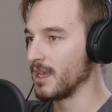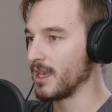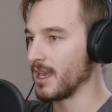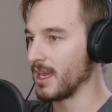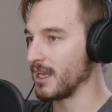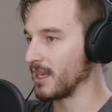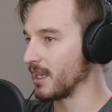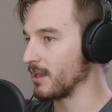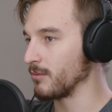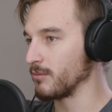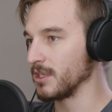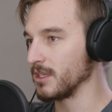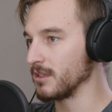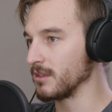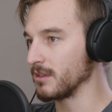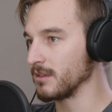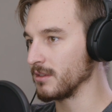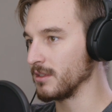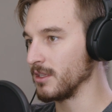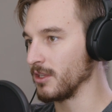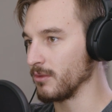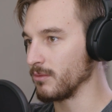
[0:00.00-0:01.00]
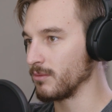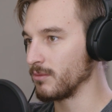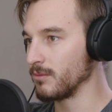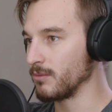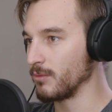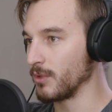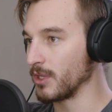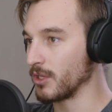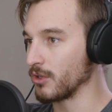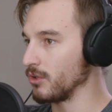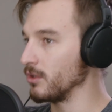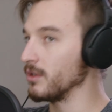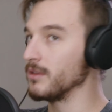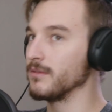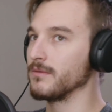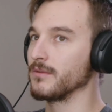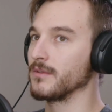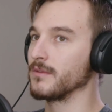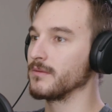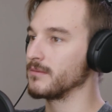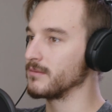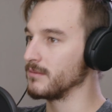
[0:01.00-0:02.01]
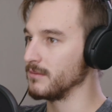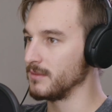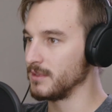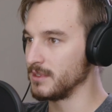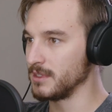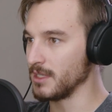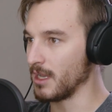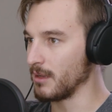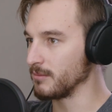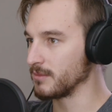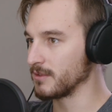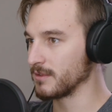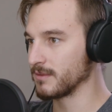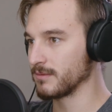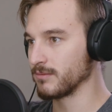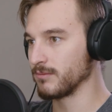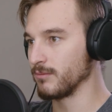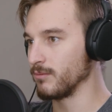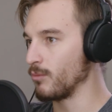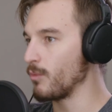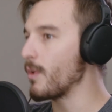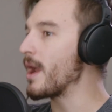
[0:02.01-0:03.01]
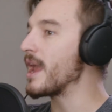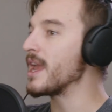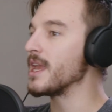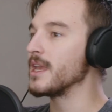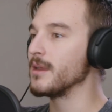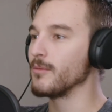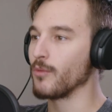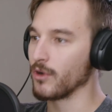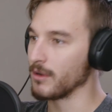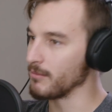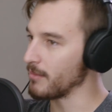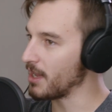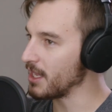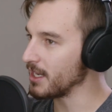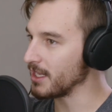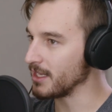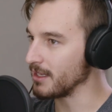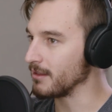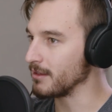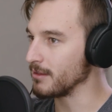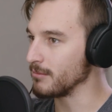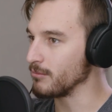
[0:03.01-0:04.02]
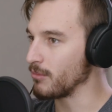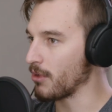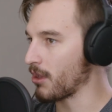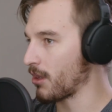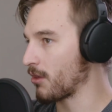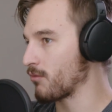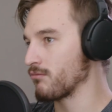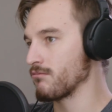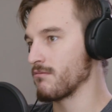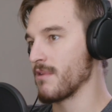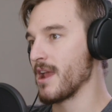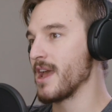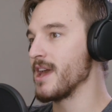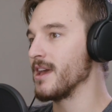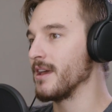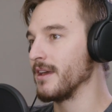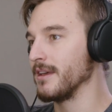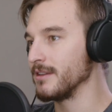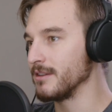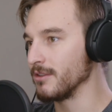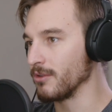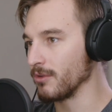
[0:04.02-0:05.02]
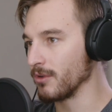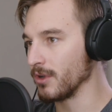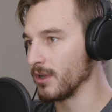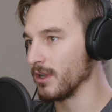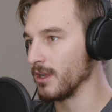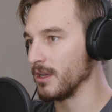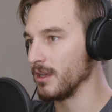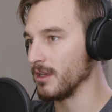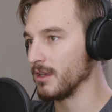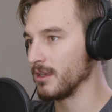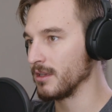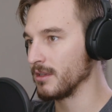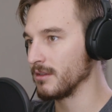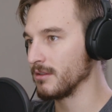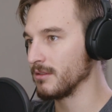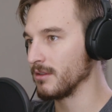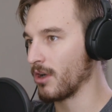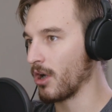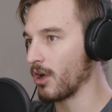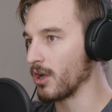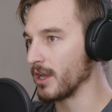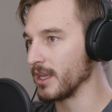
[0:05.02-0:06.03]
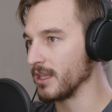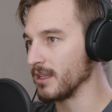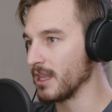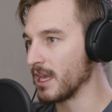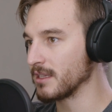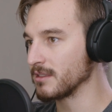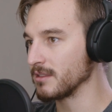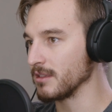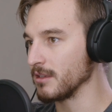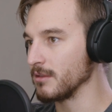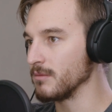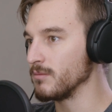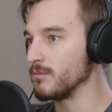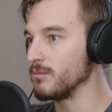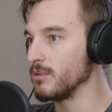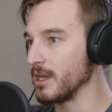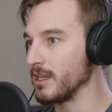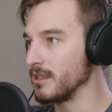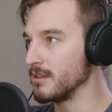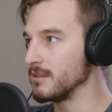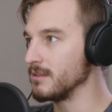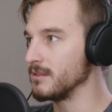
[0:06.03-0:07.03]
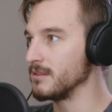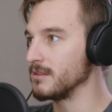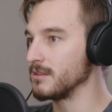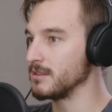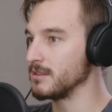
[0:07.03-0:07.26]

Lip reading: And again, we didn't, we could have dumped way more money in and bought a Red or a Arri Alexa, but the